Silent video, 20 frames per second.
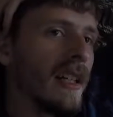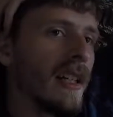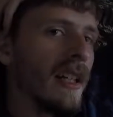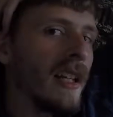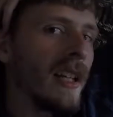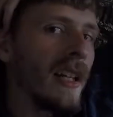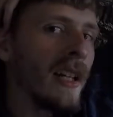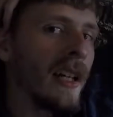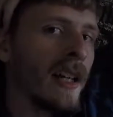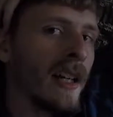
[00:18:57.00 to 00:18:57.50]

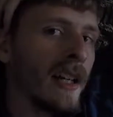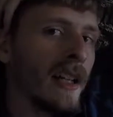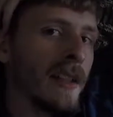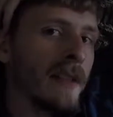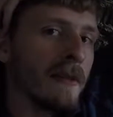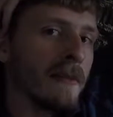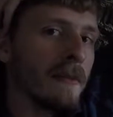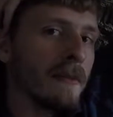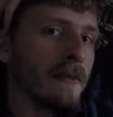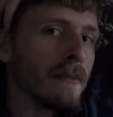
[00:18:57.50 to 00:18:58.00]
and
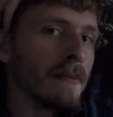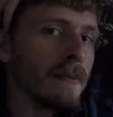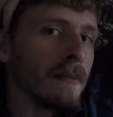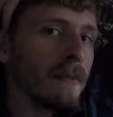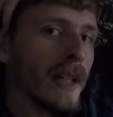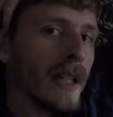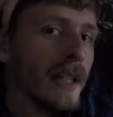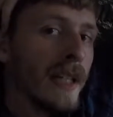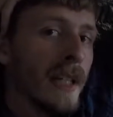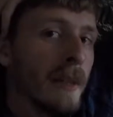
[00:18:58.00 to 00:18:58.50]
my
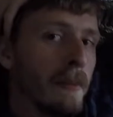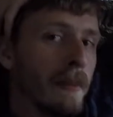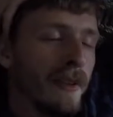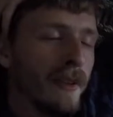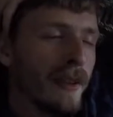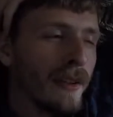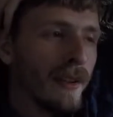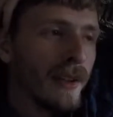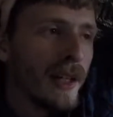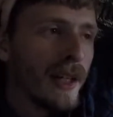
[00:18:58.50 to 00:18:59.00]
neighbor's
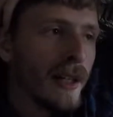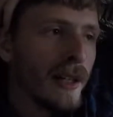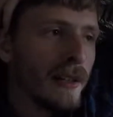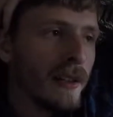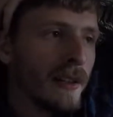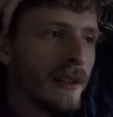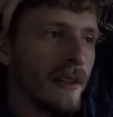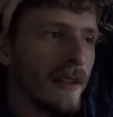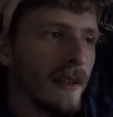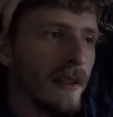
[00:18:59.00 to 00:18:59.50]
not
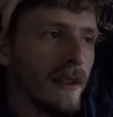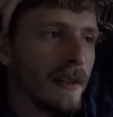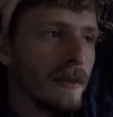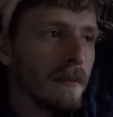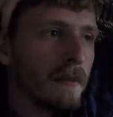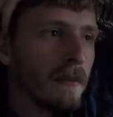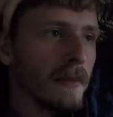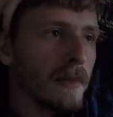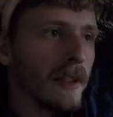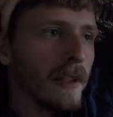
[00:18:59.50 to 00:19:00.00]

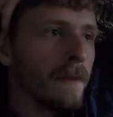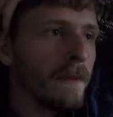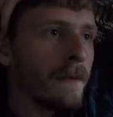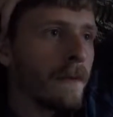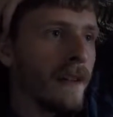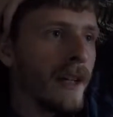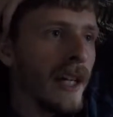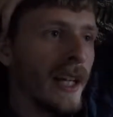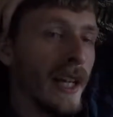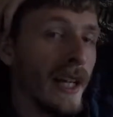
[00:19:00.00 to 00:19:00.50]

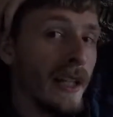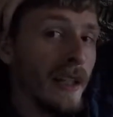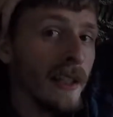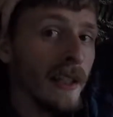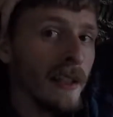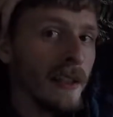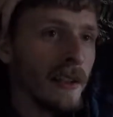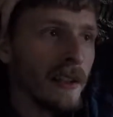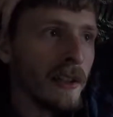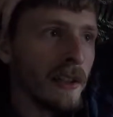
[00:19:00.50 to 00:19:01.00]
afraid,
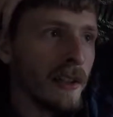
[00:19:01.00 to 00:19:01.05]
you